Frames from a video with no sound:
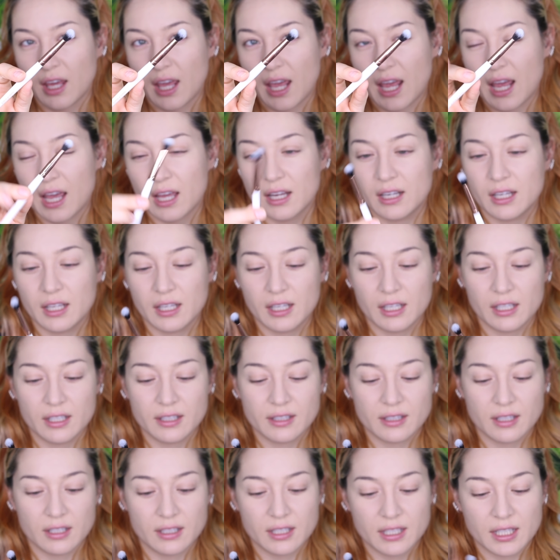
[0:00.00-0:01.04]
and it
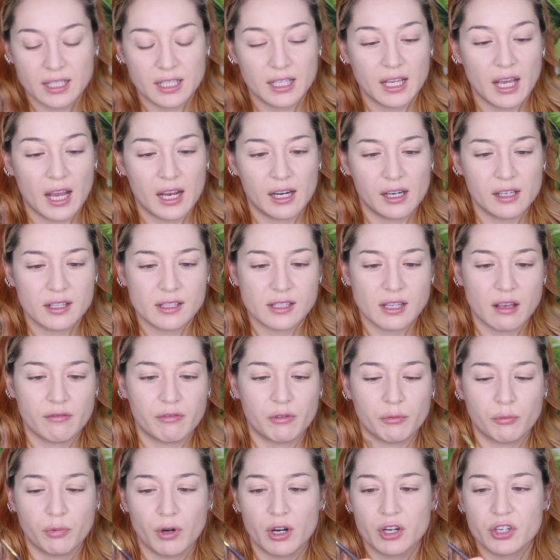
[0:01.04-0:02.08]
is the
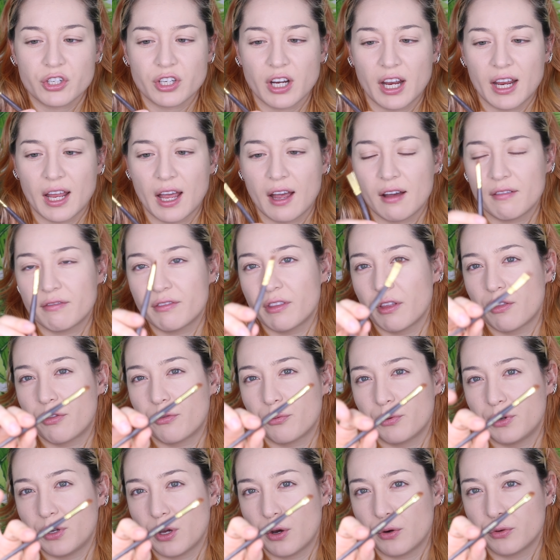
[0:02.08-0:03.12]
T87 brush. I have the
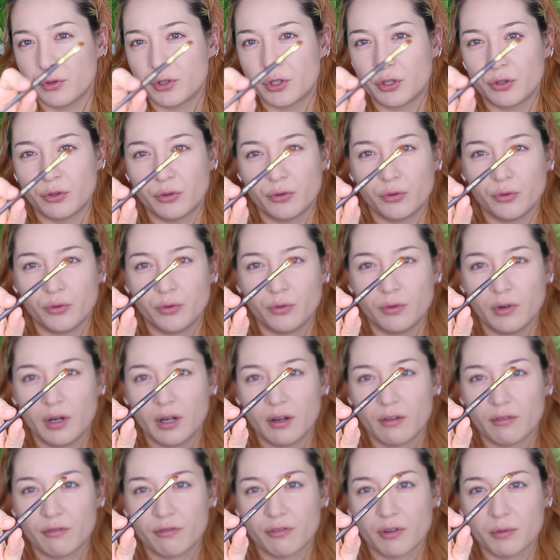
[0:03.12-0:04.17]
302
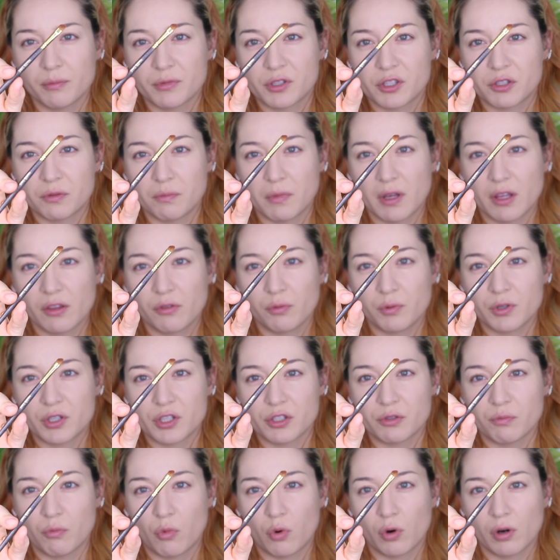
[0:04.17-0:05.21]
from Smith, which
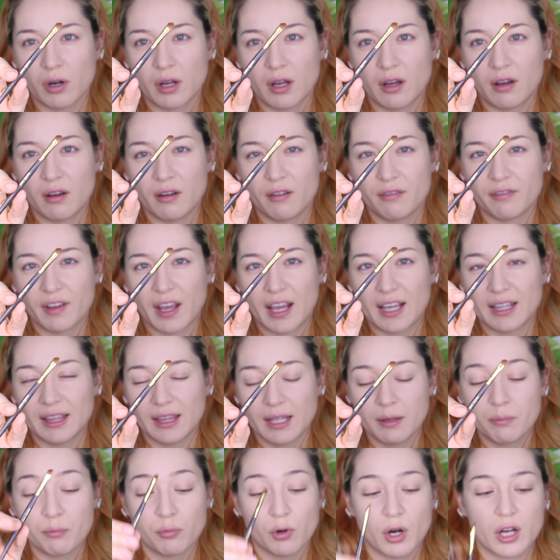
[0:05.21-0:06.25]
is more of a
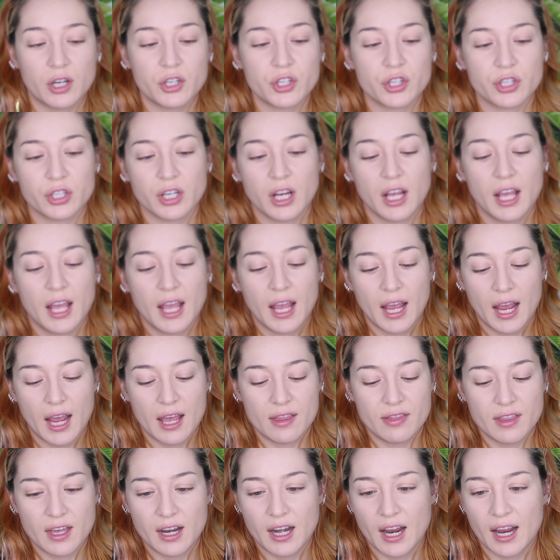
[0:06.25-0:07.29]
lip brush.
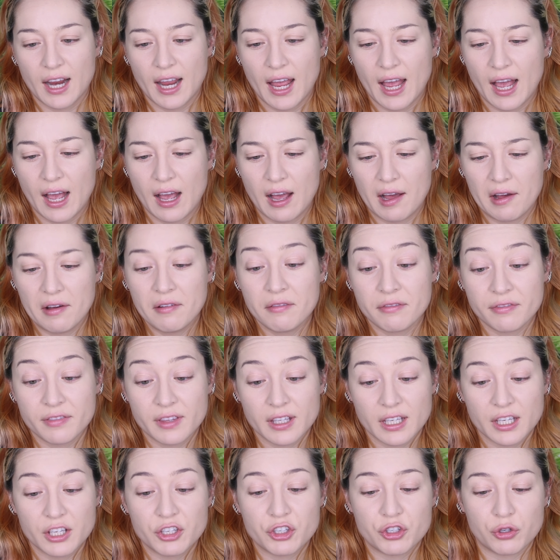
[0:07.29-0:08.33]
And then I have
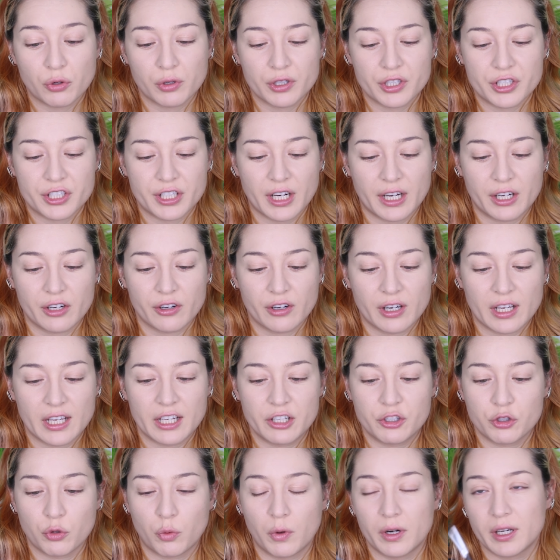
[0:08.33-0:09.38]
the short shader
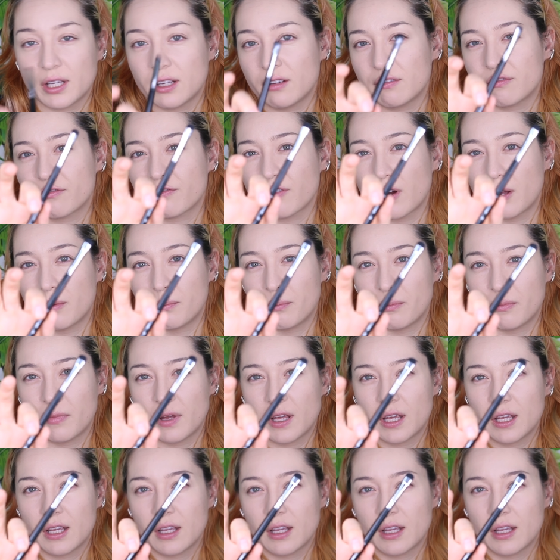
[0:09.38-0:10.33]
E20 from